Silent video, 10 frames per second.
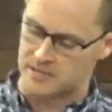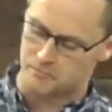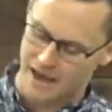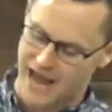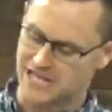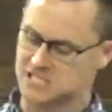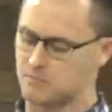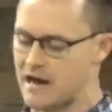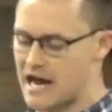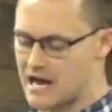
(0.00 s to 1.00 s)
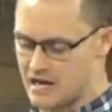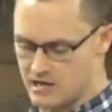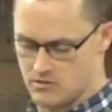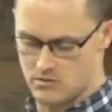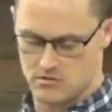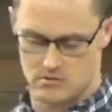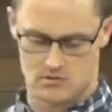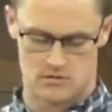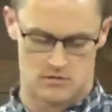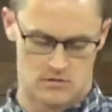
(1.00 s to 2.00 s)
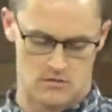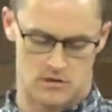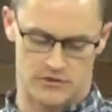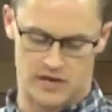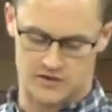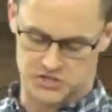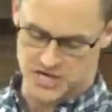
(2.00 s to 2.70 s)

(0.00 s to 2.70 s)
he passed by on the other